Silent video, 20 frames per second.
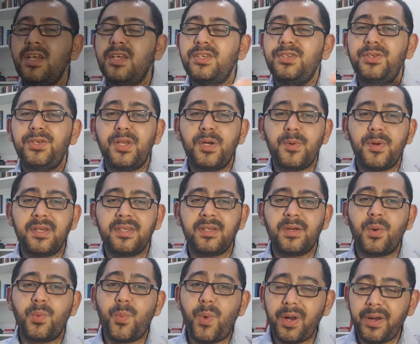You know what?
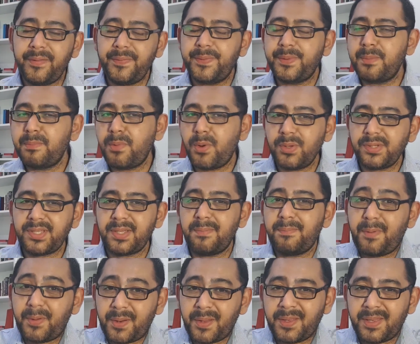One of the most
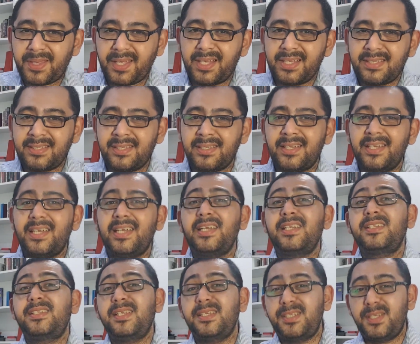important things
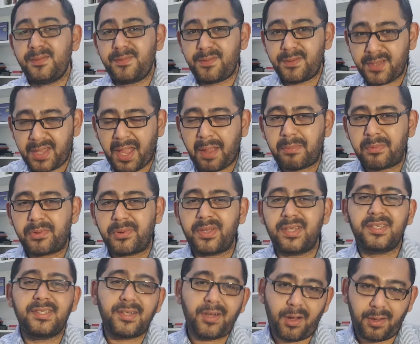in teaching vocabulary
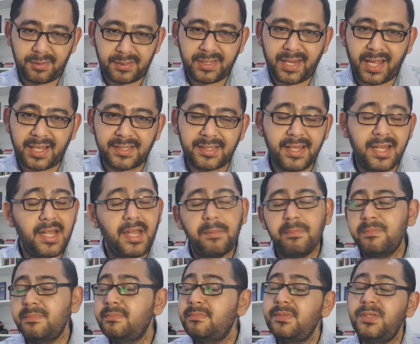is context.
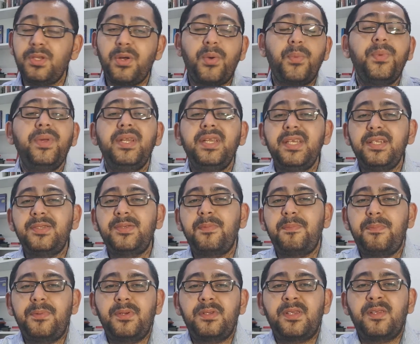You know, we need to
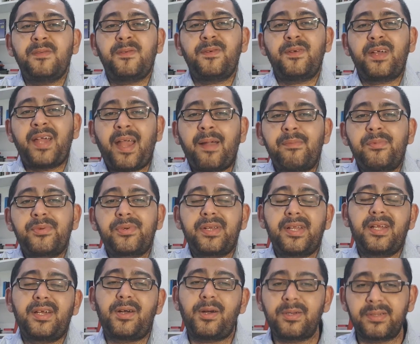put the vocabulary
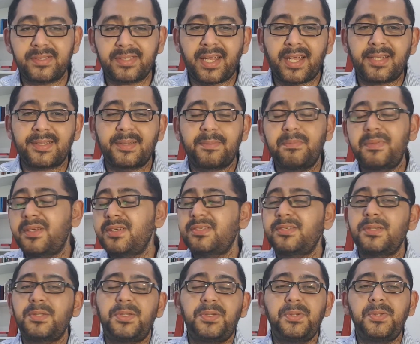in context
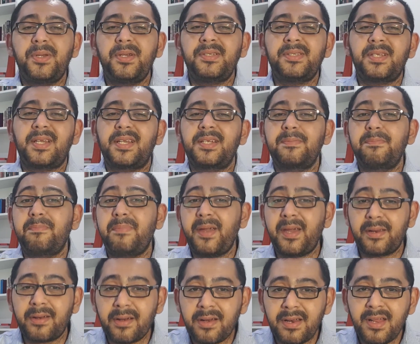because students learn
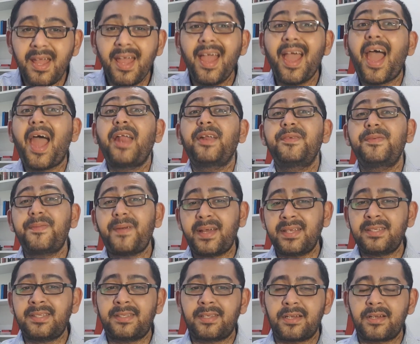better and
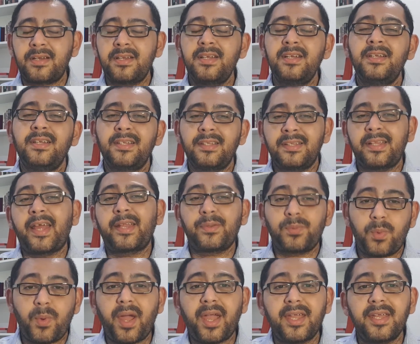faster that
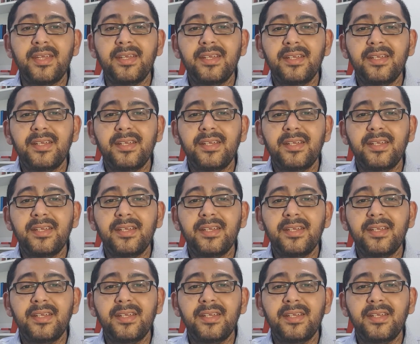way.